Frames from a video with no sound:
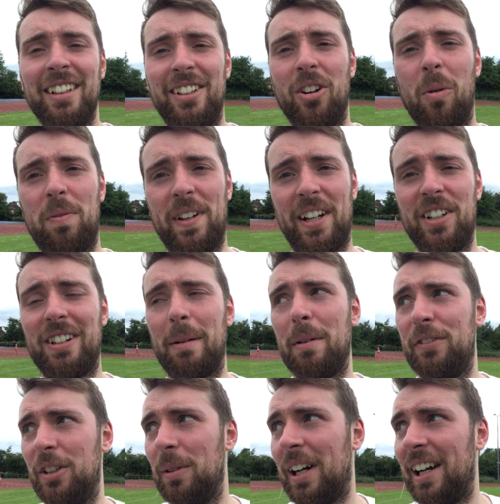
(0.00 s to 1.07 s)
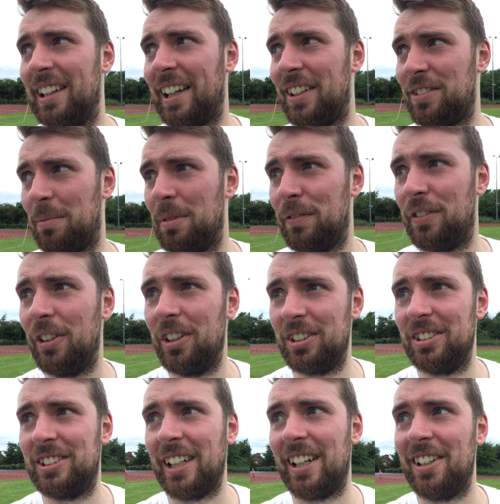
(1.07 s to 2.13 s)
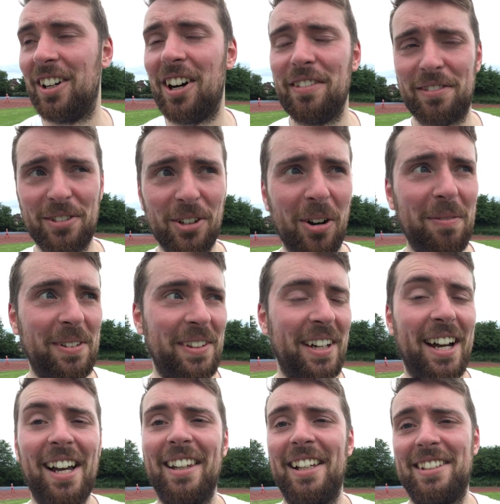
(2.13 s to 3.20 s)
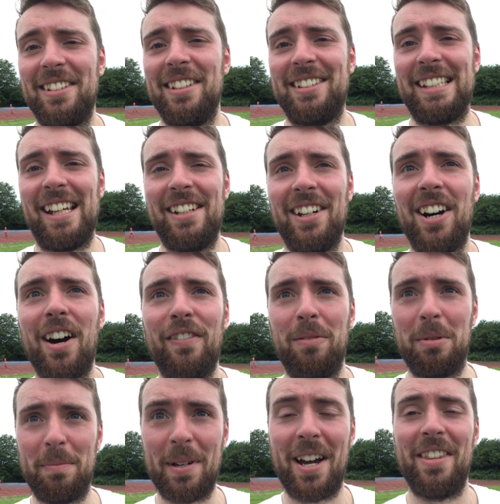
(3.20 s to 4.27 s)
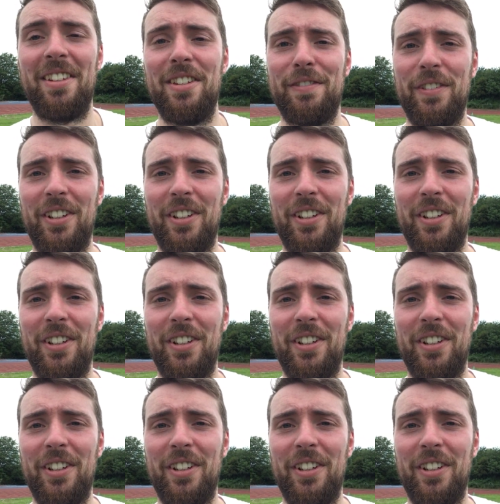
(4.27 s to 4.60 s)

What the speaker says: And hopefully I can grab a few highlights from the first and second half, and hopefully the highlights in the second half will be better than the